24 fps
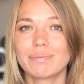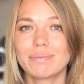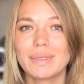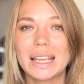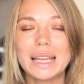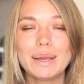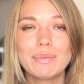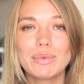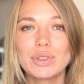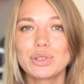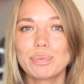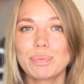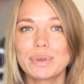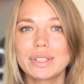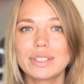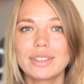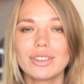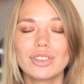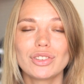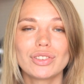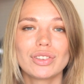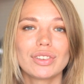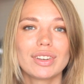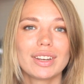image
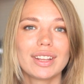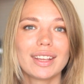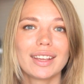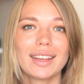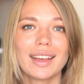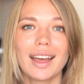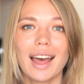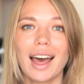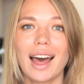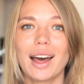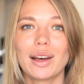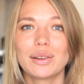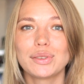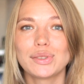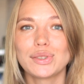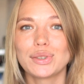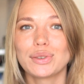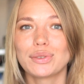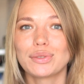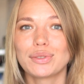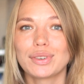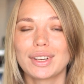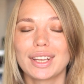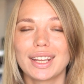positioning, how
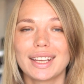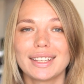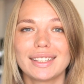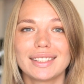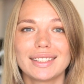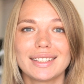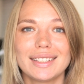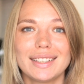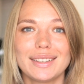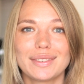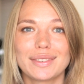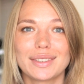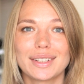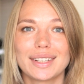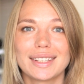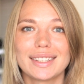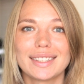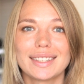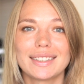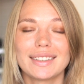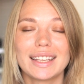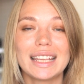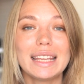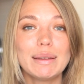to create
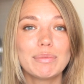different